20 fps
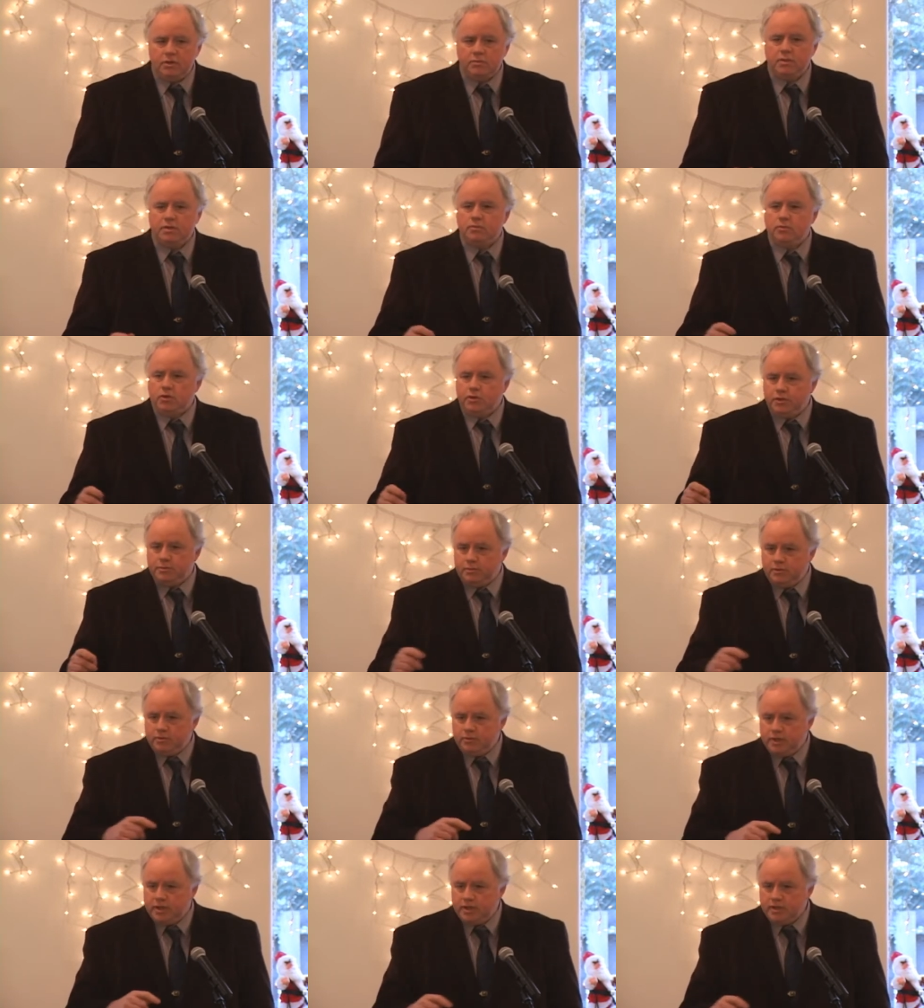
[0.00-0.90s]
There'll be
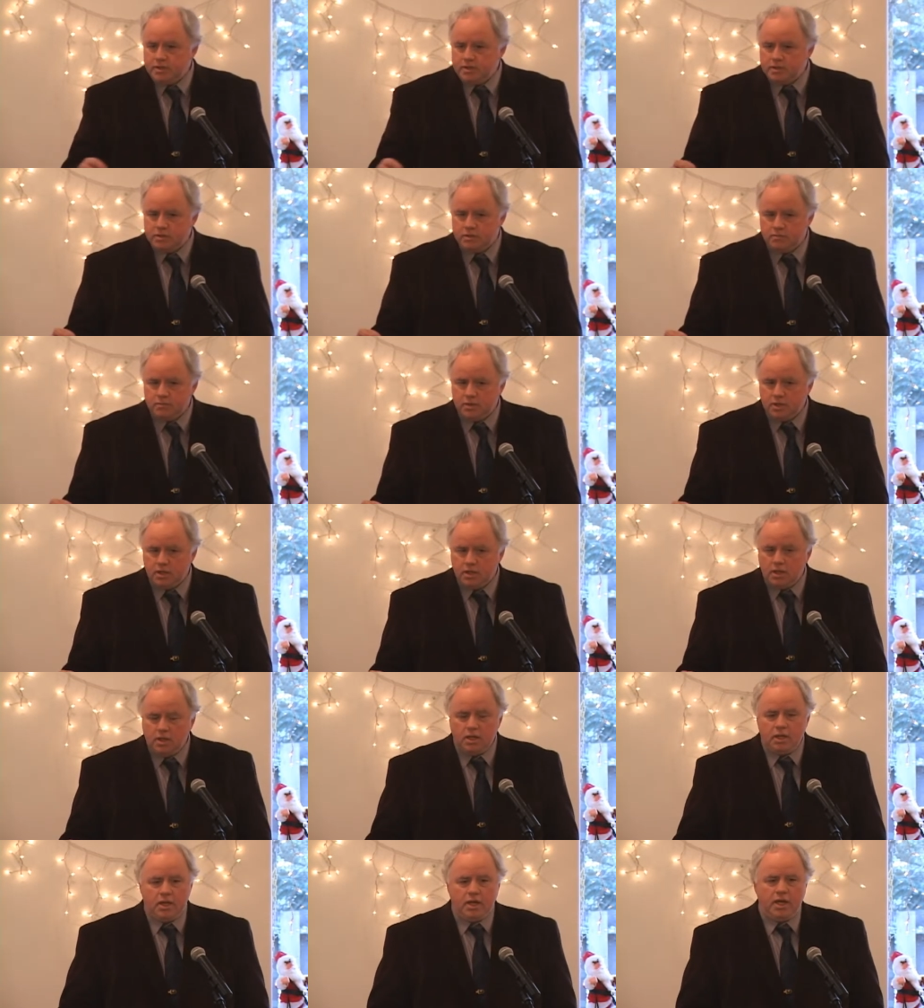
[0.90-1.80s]
multiple runs
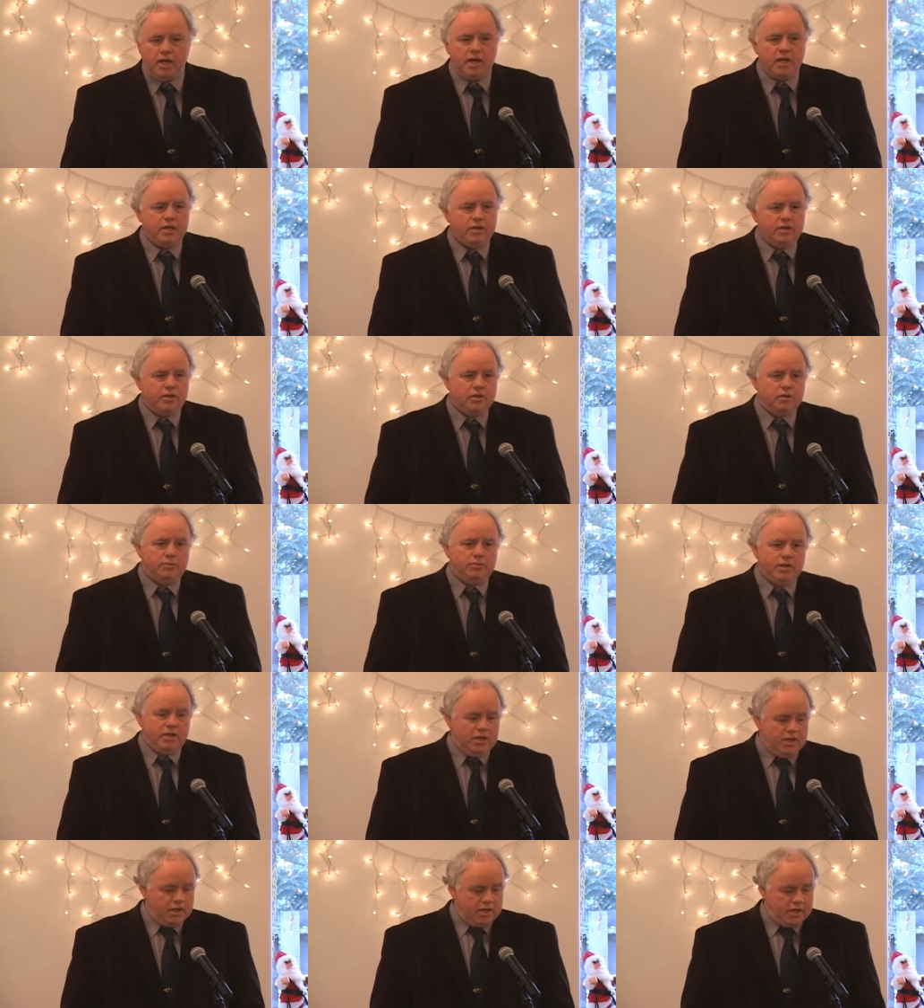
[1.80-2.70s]
and there'll
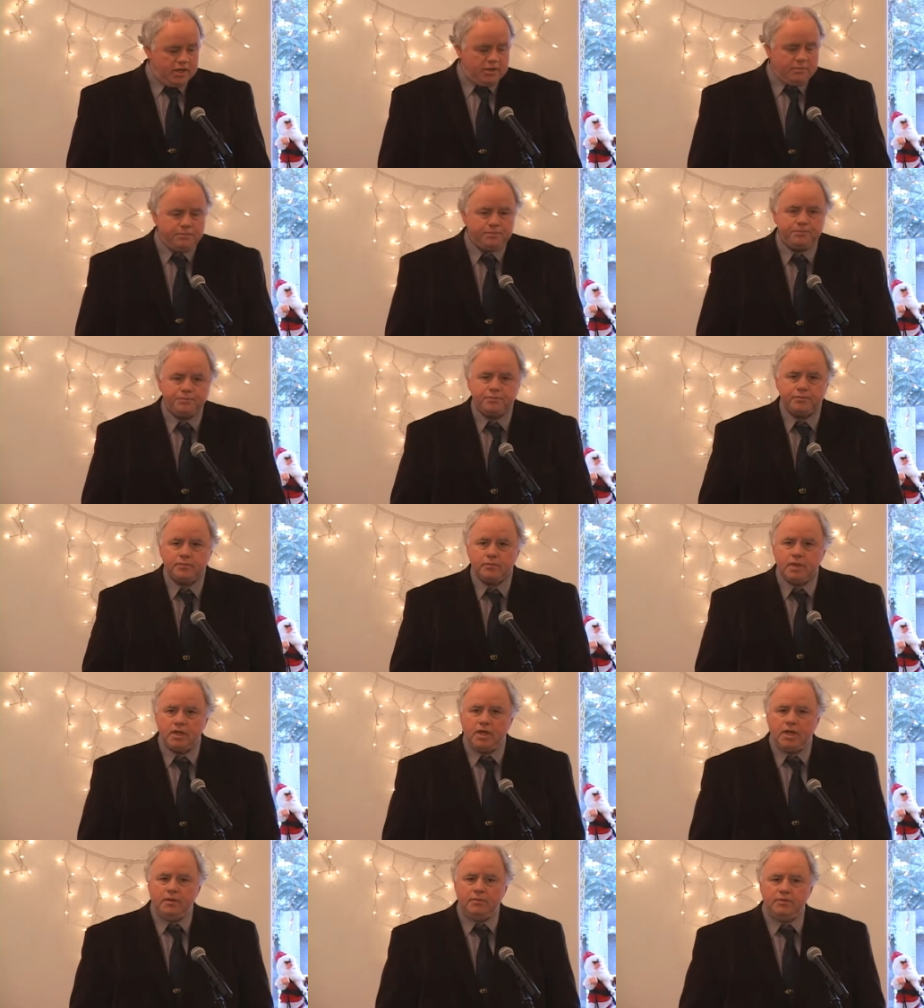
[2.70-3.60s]
be um,
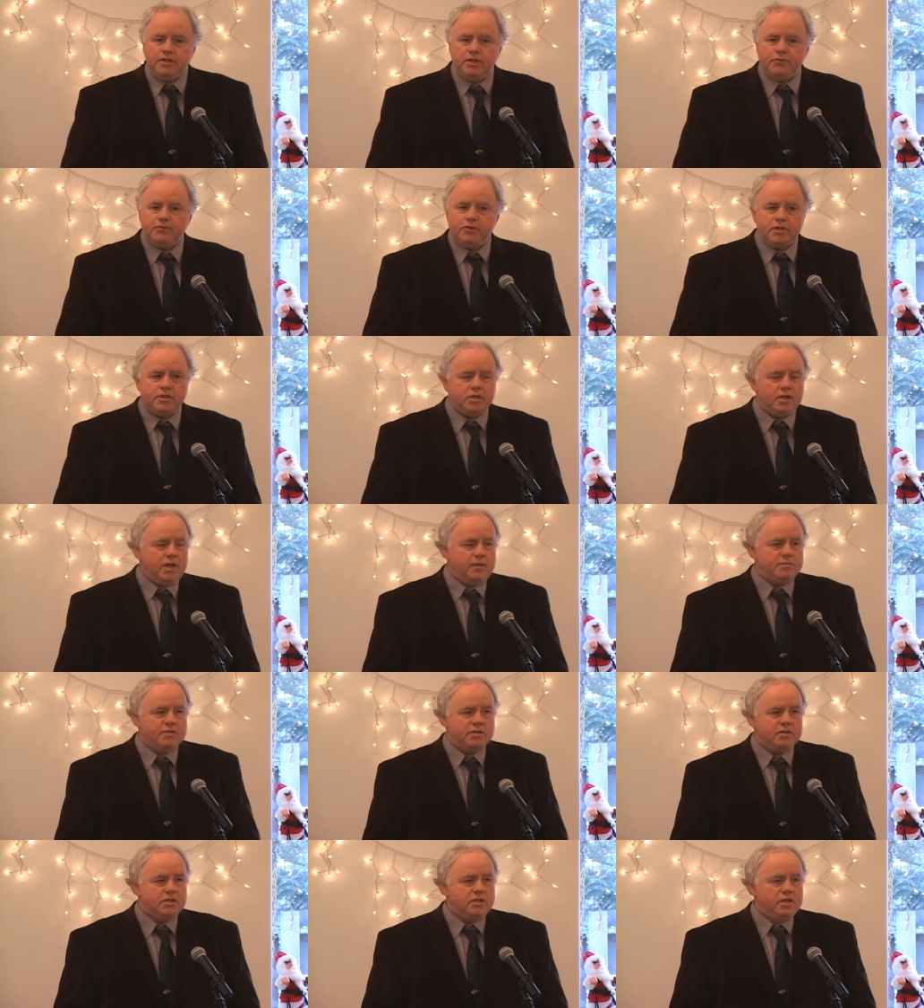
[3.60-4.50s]
uh, different
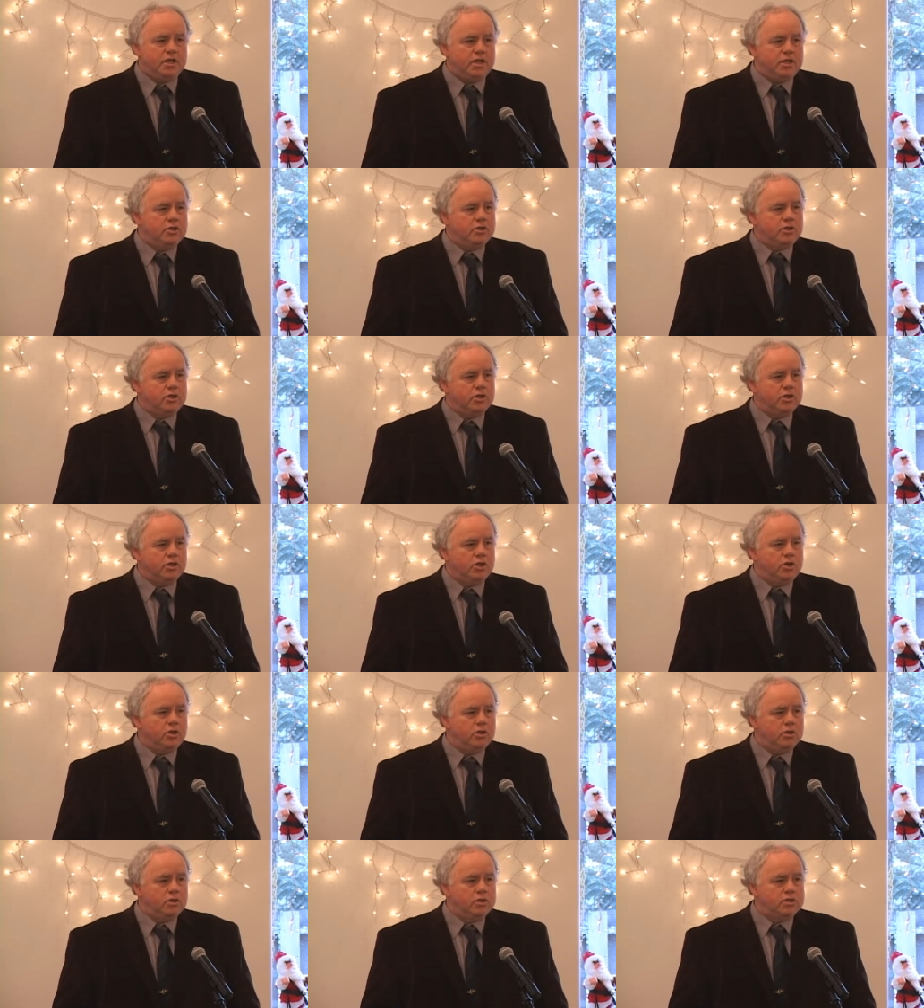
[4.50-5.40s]
times of the day you can
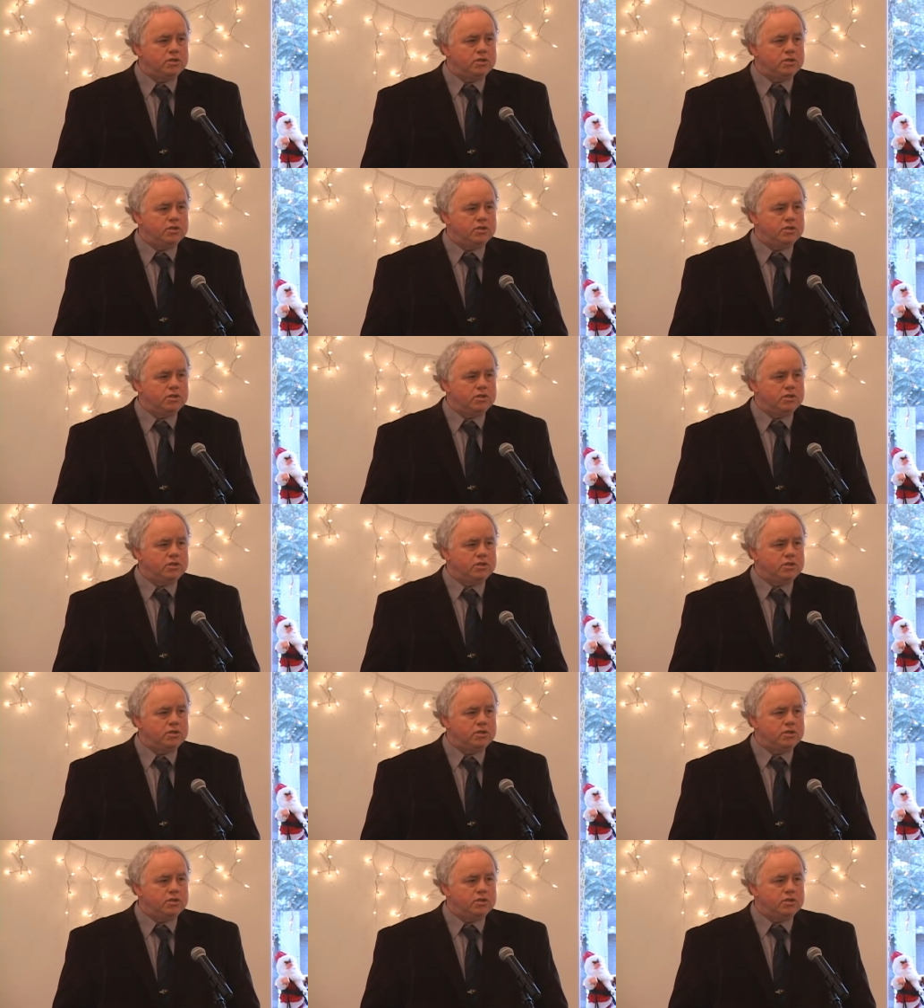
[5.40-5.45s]
go.